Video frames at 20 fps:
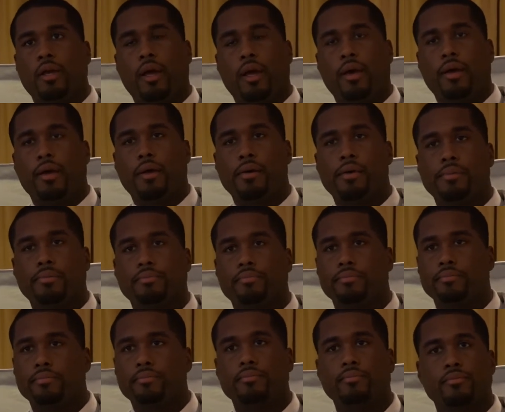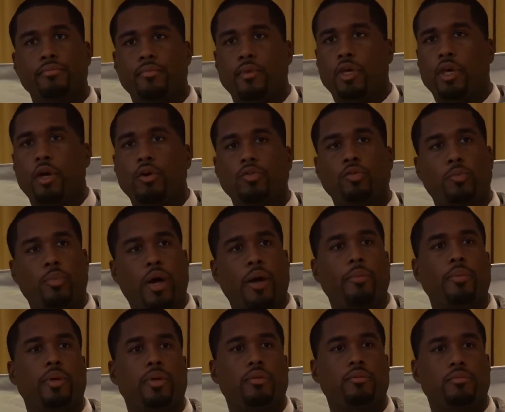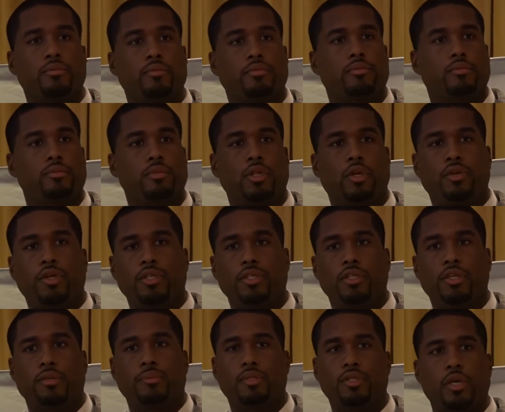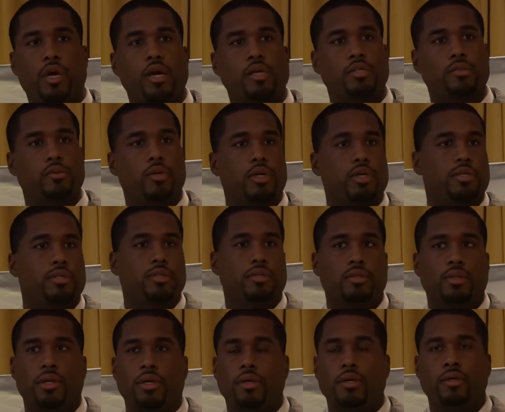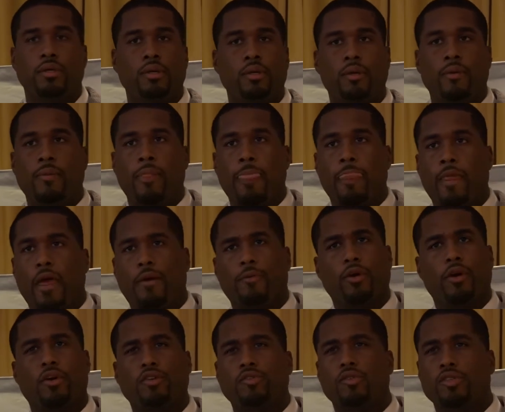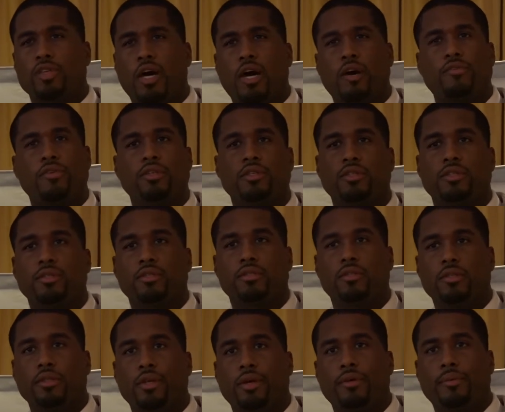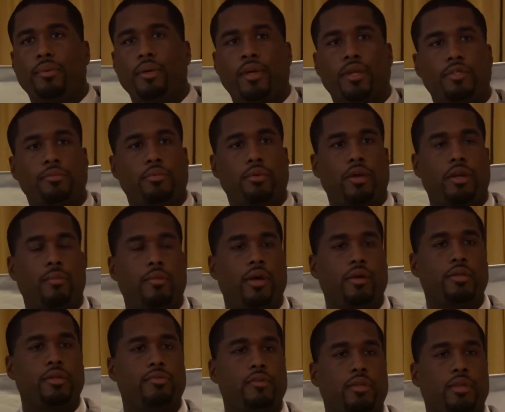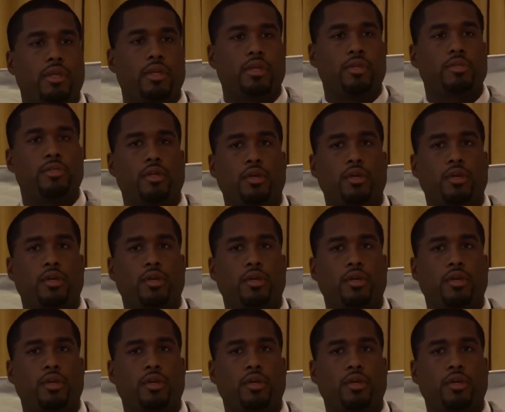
And Coach would pop in, in the gym and talk to us. And I would go to his office and, pick his brain about different things.